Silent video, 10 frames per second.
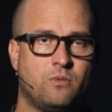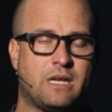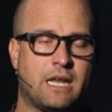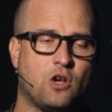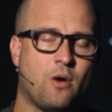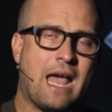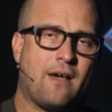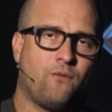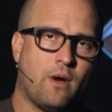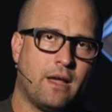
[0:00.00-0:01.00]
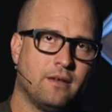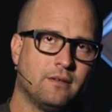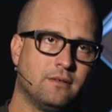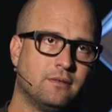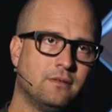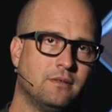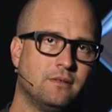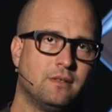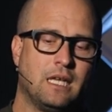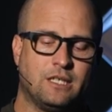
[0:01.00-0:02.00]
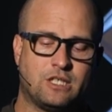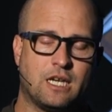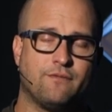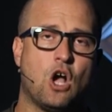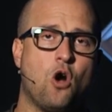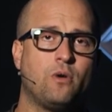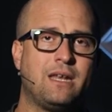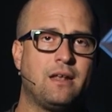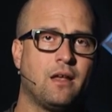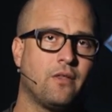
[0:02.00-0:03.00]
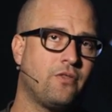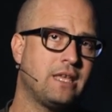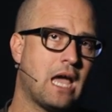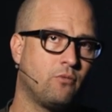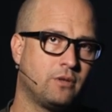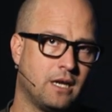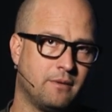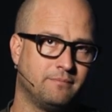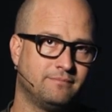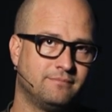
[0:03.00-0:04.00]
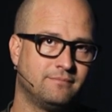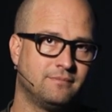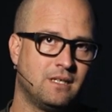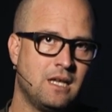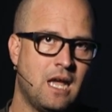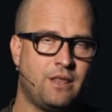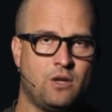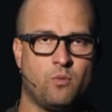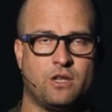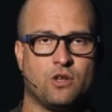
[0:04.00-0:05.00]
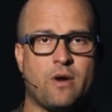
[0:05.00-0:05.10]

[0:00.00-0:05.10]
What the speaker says: kind of go halfway instead of owning the outcome. I think one of the